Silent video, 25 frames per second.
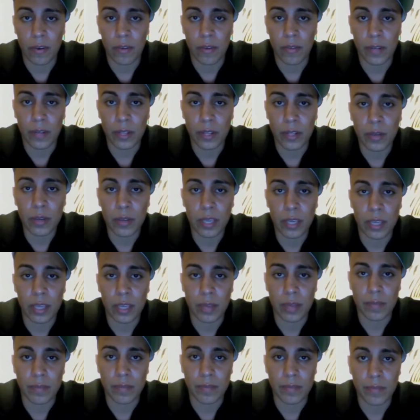video
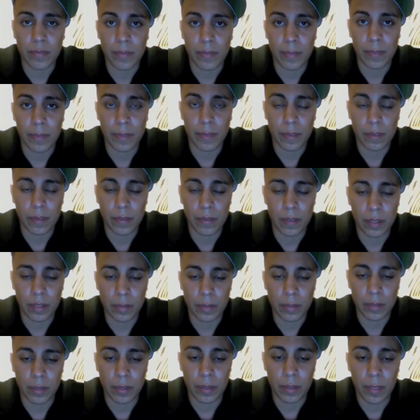game
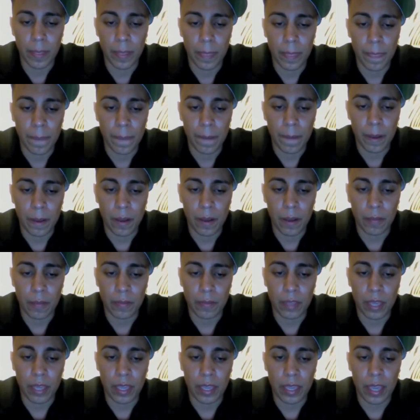development.
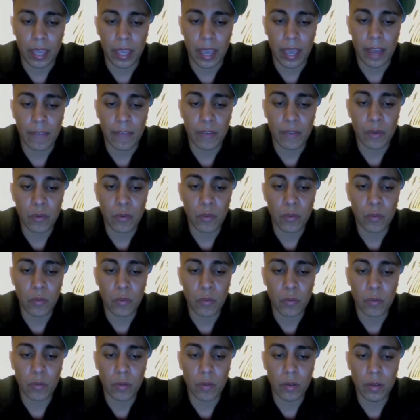They have you
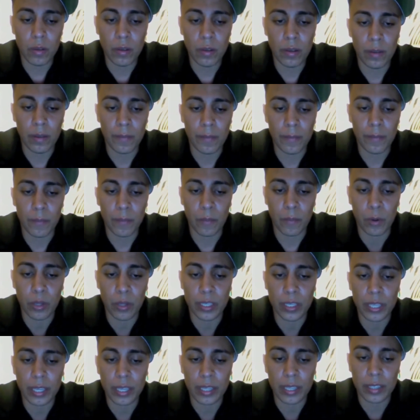
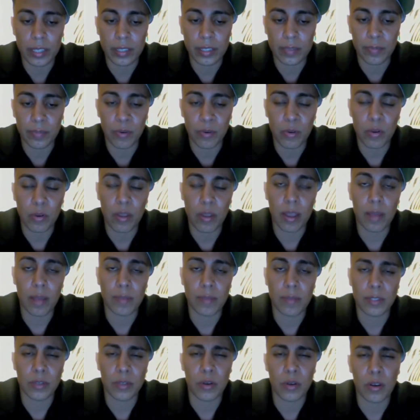working in this program.
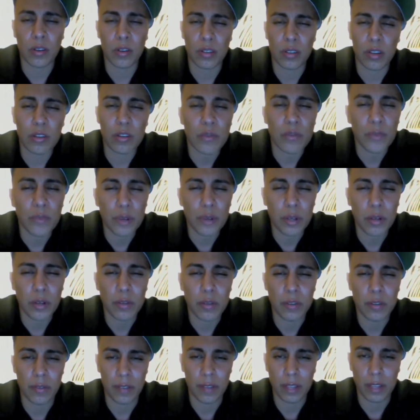It's called Unreal
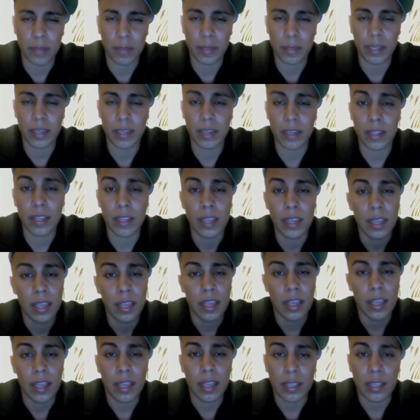Development Kit.
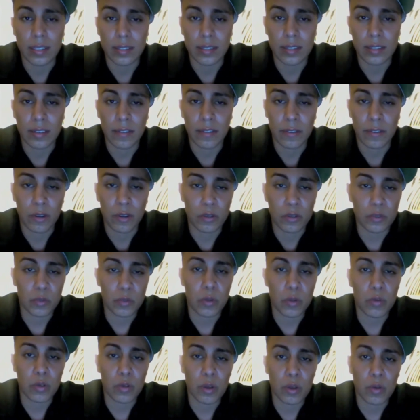It's for those who
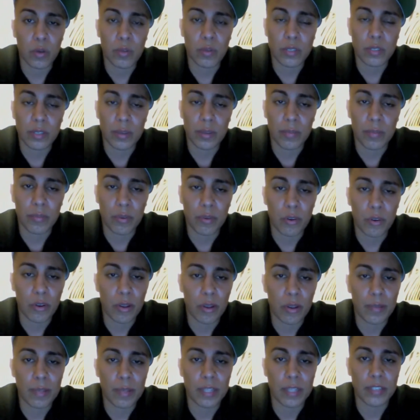don't know, it's a
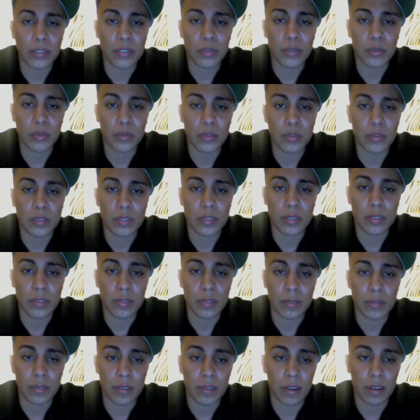program that's used
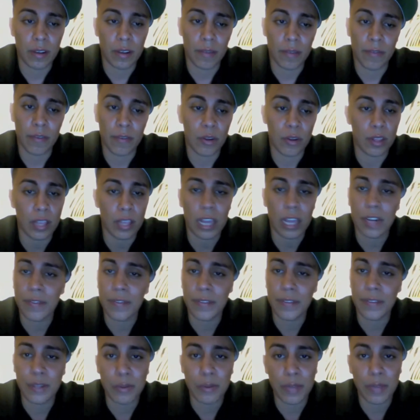for a lot of
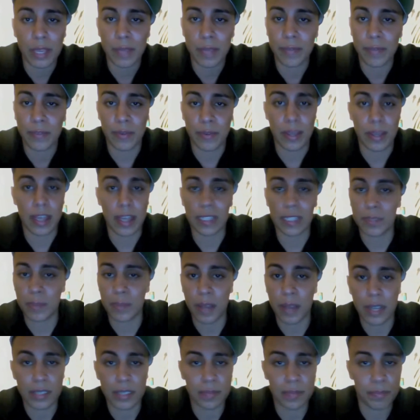video games for
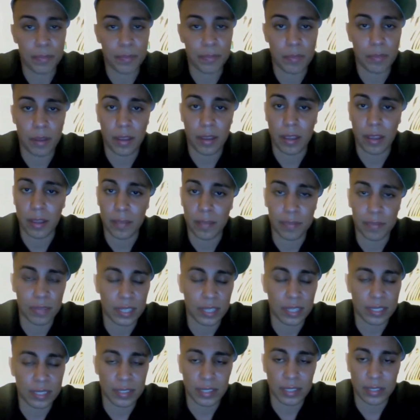Xbox and
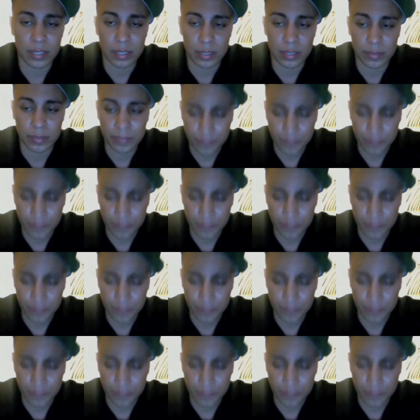PlayStation.